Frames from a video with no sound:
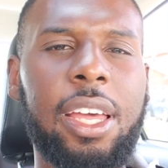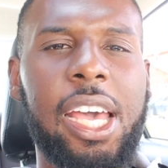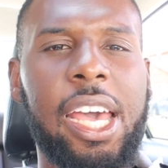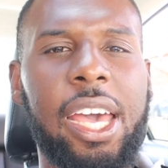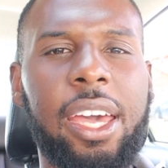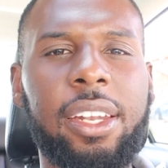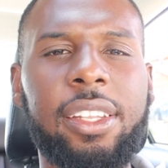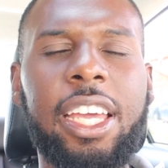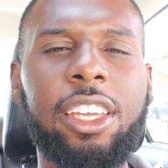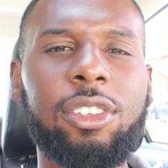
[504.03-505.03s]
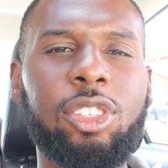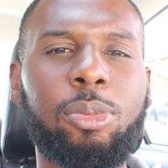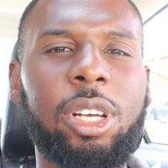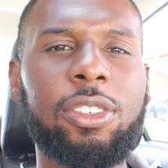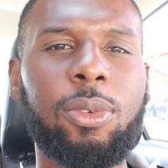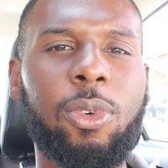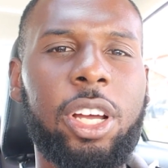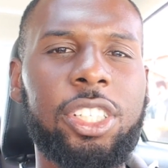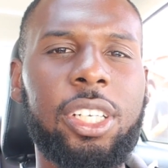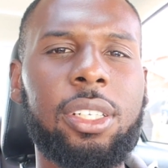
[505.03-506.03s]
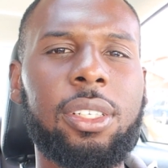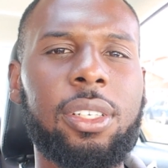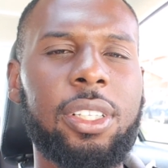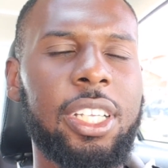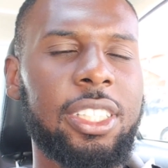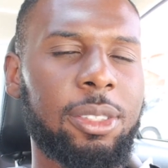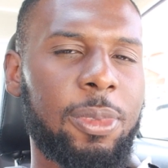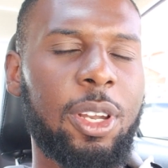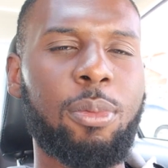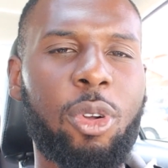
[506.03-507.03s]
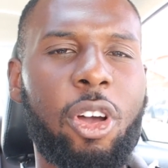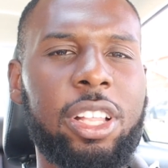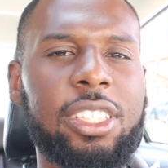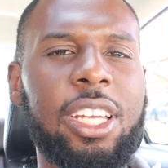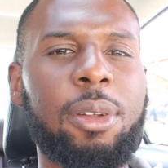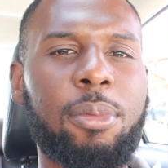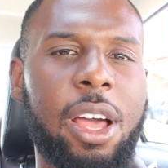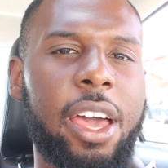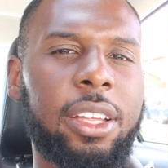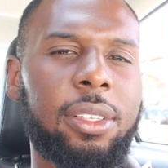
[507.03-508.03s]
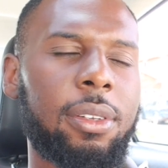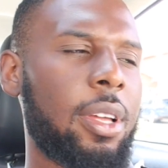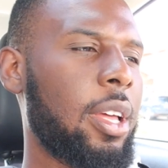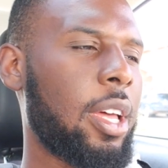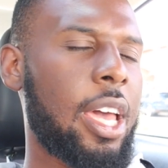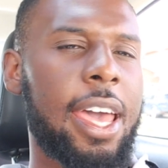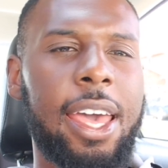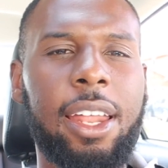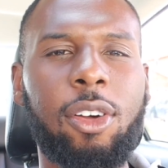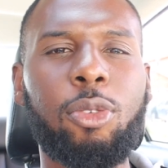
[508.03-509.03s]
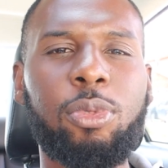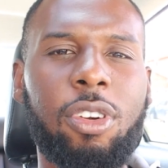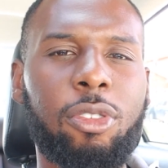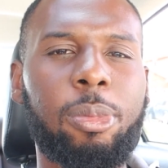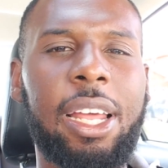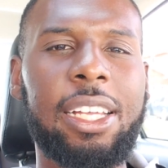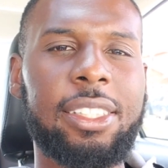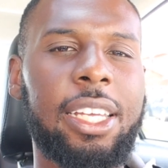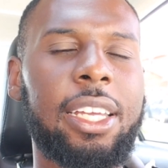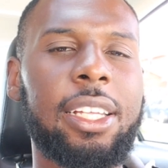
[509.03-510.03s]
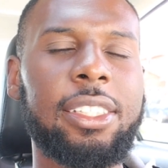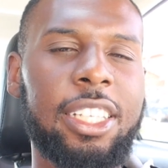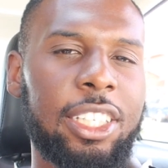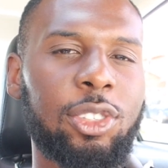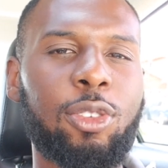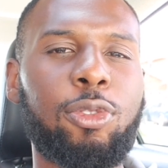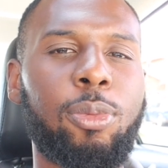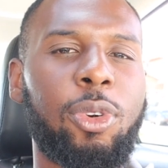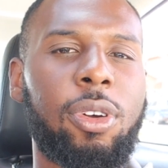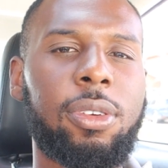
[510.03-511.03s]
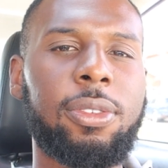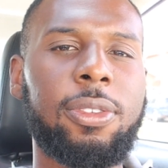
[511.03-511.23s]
And thank you so much for watching. This has been A Broad State of Mind, and hope you have a blessed day, and stay tuned for more.